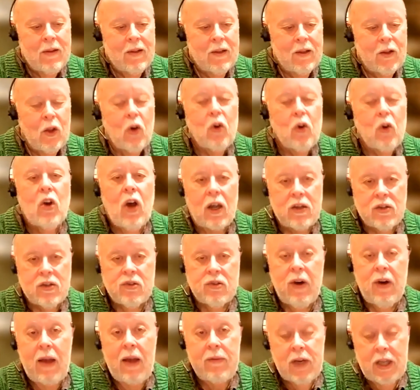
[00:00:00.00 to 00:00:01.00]
low cost
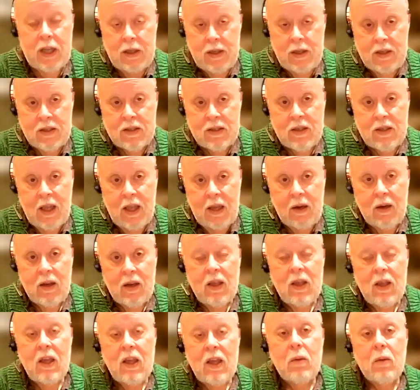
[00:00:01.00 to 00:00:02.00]
travel in this state
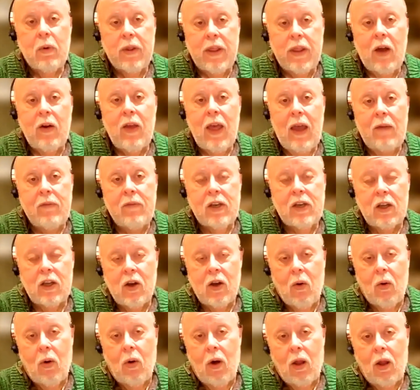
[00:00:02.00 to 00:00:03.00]
without having to
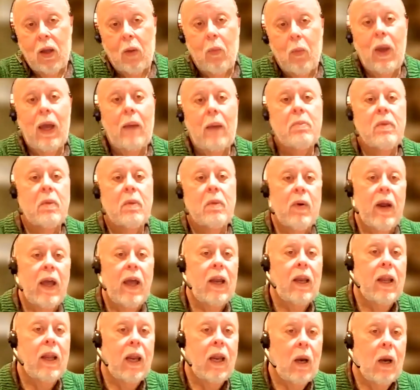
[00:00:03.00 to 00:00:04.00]
go all the way up to
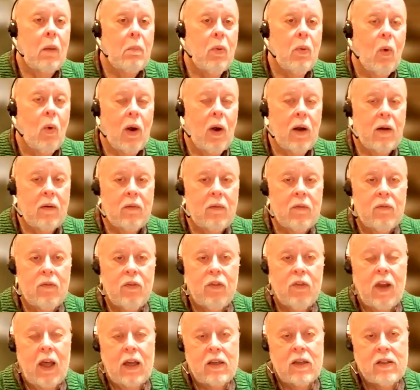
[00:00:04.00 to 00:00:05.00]
Bradley Airport and
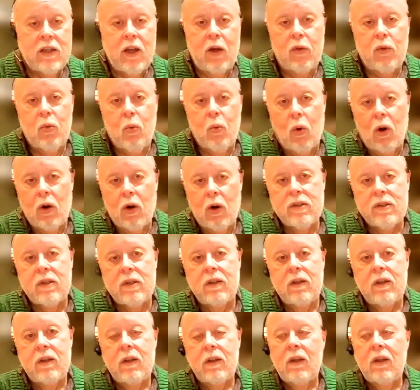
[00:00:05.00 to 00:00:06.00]
fly Southwest,